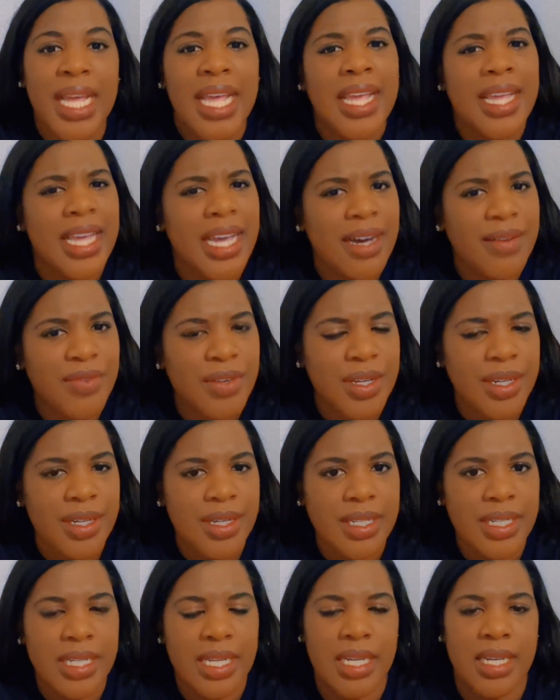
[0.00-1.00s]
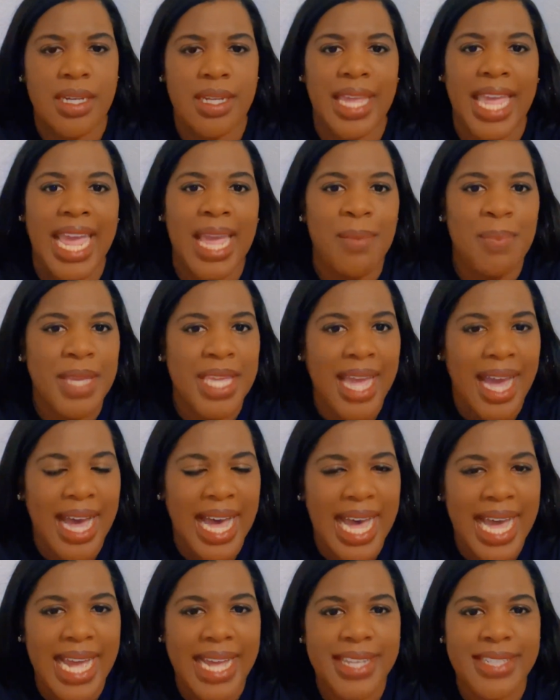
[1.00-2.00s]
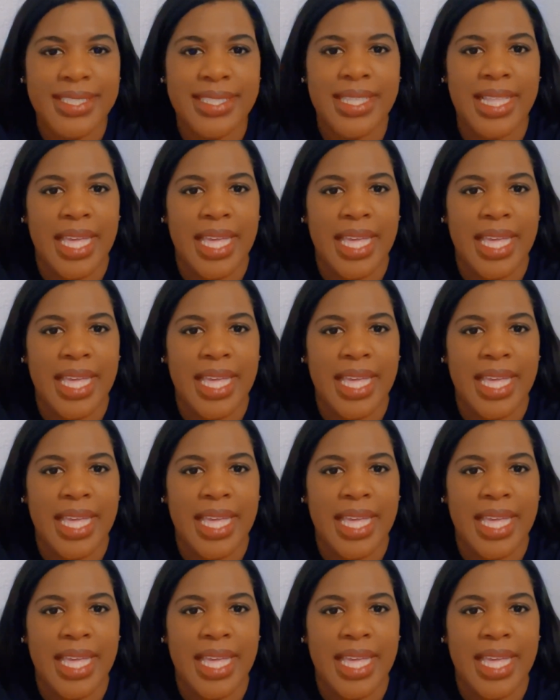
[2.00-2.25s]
covered KPIs,